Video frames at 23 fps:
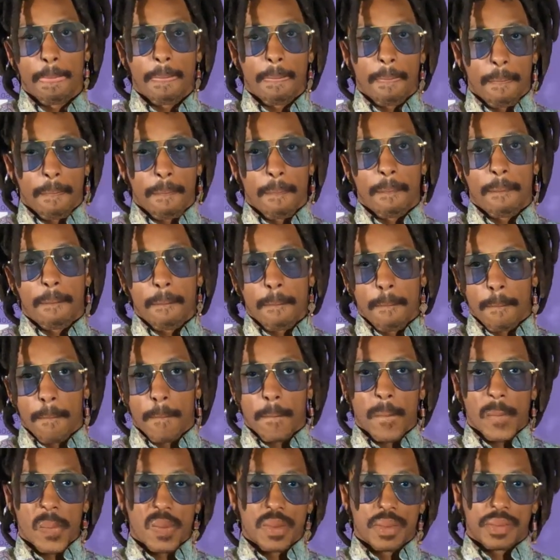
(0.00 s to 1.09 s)
Can you give us any
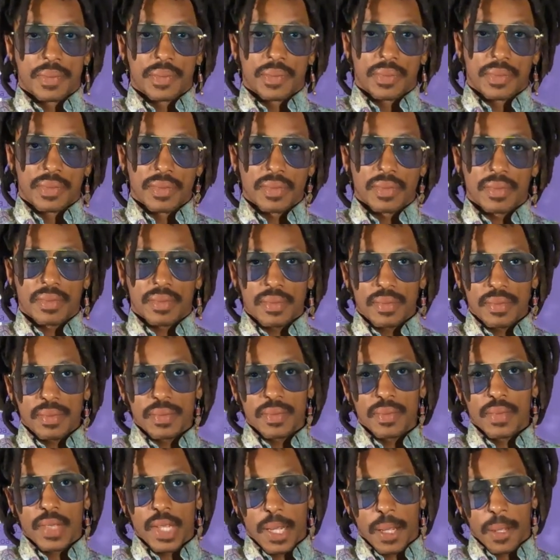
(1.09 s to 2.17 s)
crazy, funny,
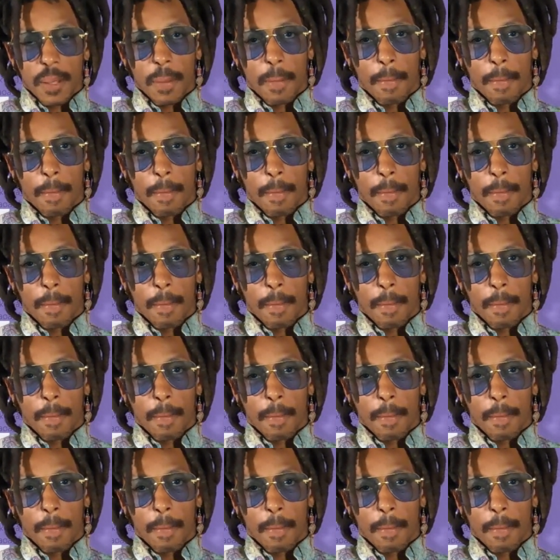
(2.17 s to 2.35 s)
or